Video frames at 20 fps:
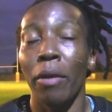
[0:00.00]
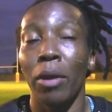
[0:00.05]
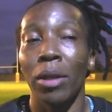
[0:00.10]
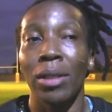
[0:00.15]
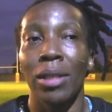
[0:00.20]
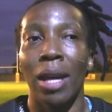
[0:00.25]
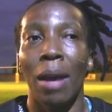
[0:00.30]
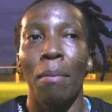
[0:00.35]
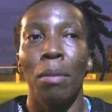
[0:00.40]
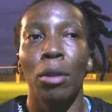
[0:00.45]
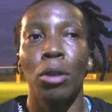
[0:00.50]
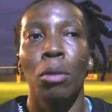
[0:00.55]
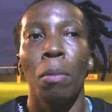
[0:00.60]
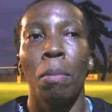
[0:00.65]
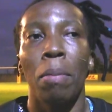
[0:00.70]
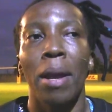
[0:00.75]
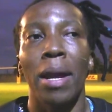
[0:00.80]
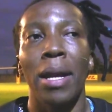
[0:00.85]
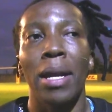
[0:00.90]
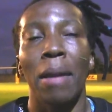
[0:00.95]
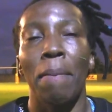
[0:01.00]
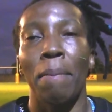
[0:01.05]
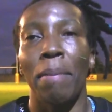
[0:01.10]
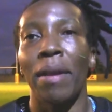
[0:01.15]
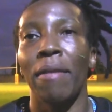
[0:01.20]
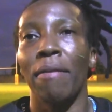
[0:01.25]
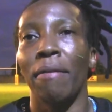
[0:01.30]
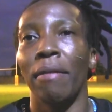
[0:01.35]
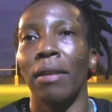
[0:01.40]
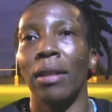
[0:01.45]
For example, to play in a
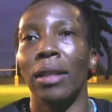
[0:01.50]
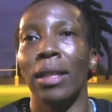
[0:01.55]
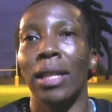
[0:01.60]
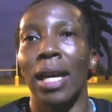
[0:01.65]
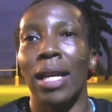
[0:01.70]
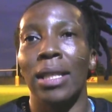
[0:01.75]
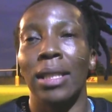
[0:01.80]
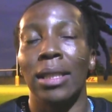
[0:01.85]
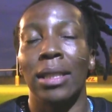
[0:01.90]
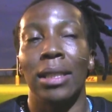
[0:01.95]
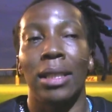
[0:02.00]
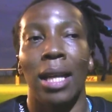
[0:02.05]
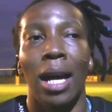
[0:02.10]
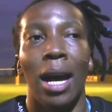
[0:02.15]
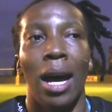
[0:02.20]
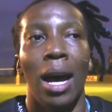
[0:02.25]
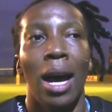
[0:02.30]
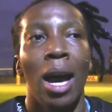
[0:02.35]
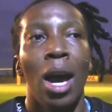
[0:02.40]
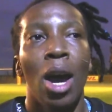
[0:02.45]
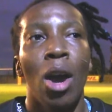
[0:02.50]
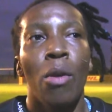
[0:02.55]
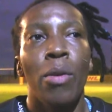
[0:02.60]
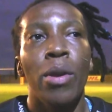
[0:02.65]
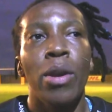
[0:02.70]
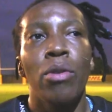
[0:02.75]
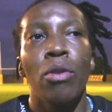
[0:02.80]
big field that is, we